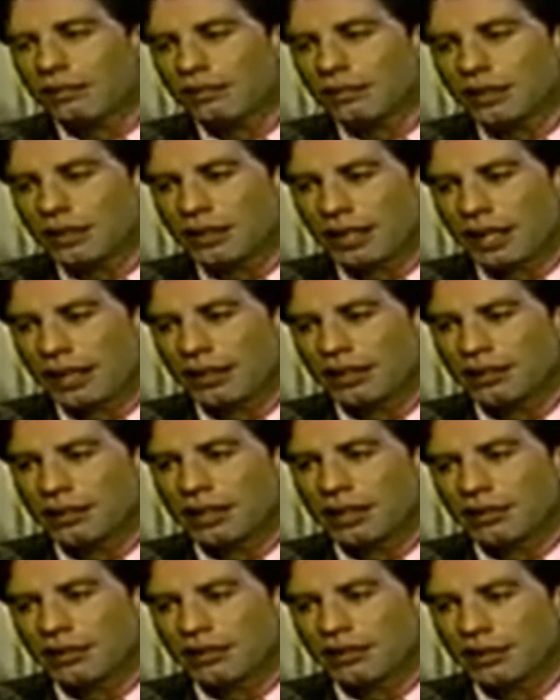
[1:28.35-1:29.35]
the deaths
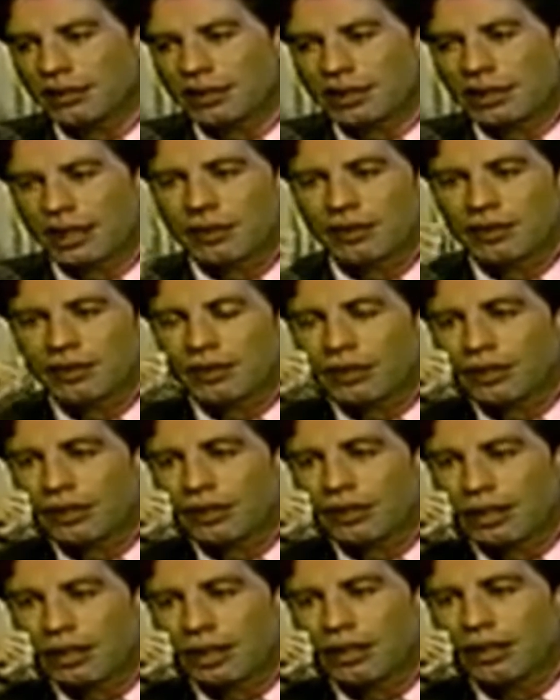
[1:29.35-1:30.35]
I encountered
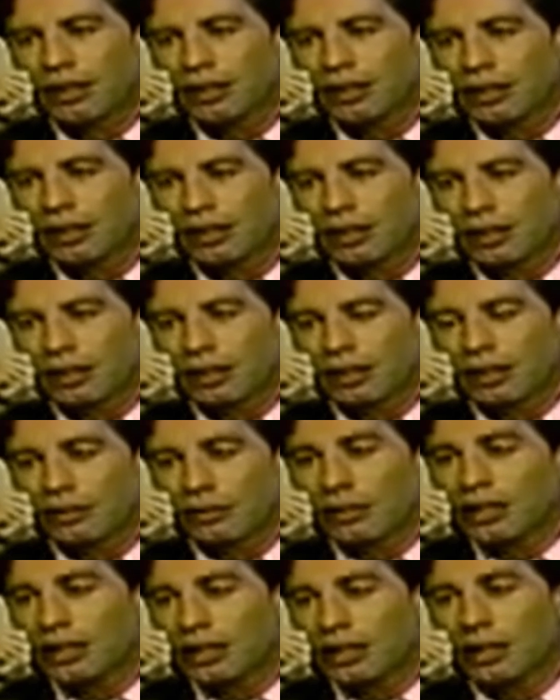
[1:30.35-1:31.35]
early on,
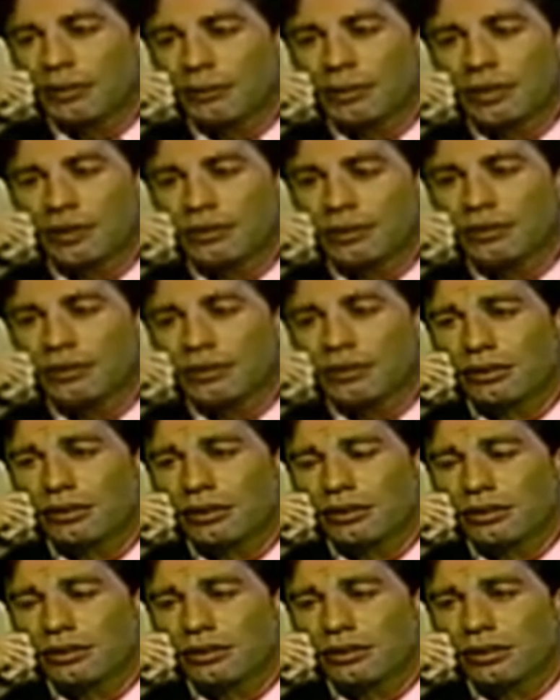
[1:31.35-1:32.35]
really got me through.
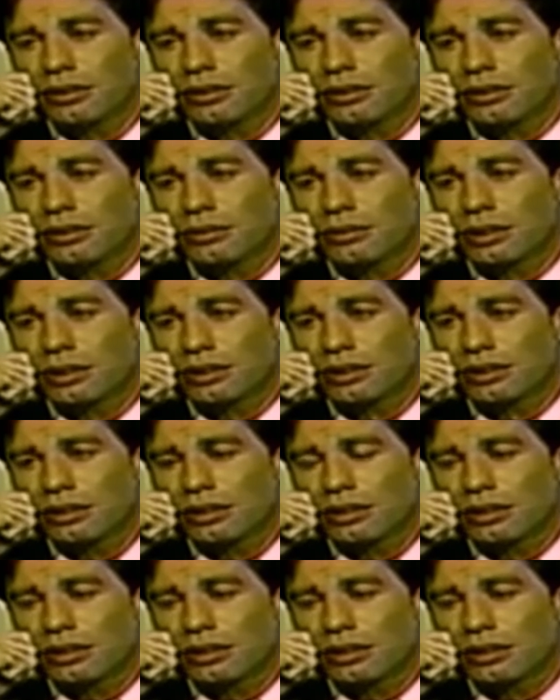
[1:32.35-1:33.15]
Do you know, where